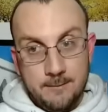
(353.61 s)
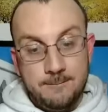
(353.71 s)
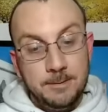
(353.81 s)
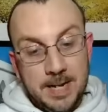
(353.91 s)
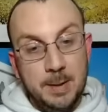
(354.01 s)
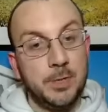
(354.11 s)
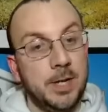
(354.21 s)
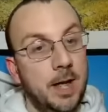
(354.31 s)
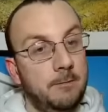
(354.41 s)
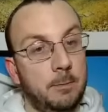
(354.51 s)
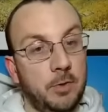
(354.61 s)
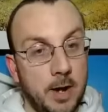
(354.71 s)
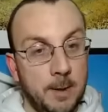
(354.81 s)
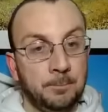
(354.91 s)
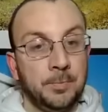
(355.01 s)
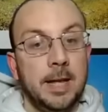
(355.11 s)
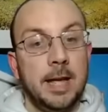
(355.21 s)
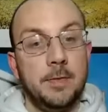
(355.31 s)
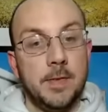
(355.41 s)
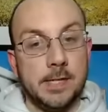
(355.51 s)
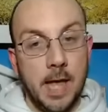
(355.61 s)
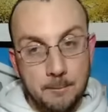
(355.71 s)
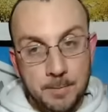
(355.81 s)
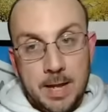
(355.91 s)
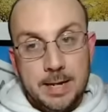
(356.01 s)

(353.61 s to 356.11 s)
50% from three in this game.